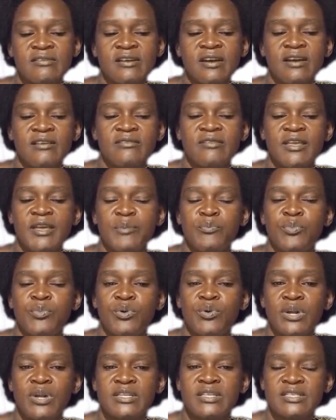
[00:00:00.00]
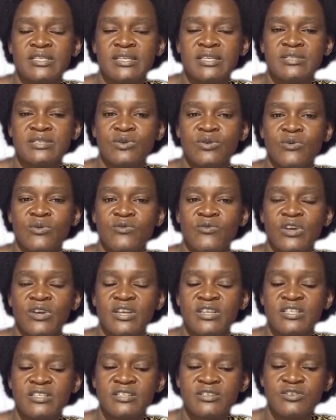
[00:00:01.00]
the importance of
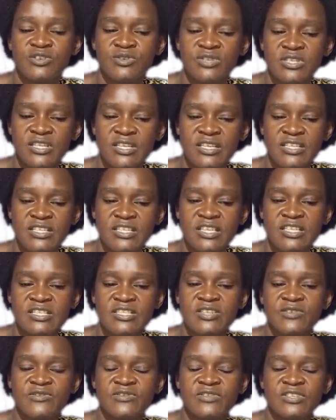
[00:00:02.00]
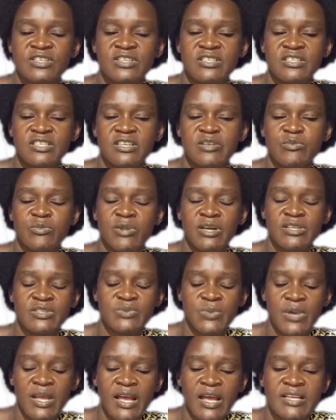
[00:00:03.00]
using intensive system as
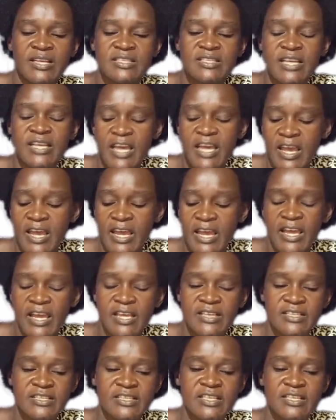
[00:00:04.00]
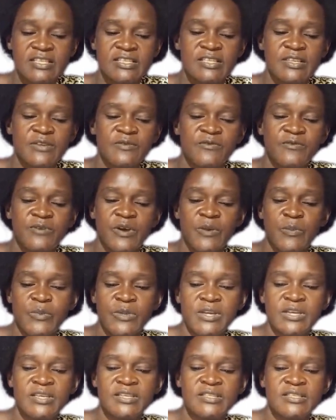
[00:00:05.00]
well as extensive
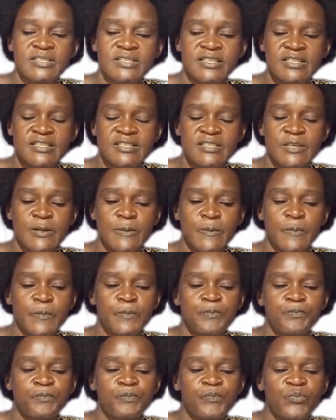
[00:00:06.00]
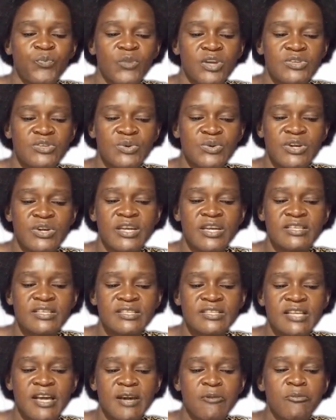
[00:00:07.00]
farming system. So next
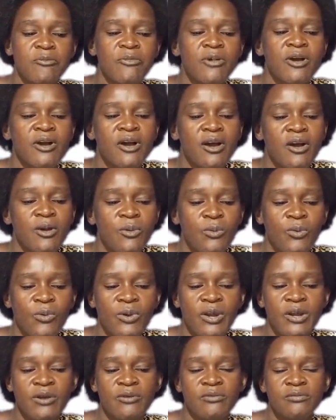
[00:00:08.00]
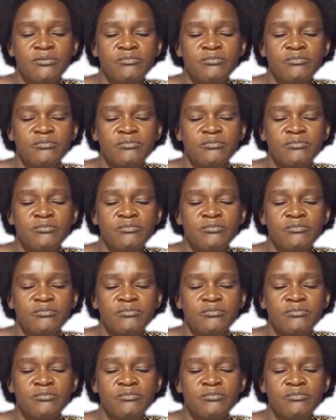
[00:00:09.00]
time we'll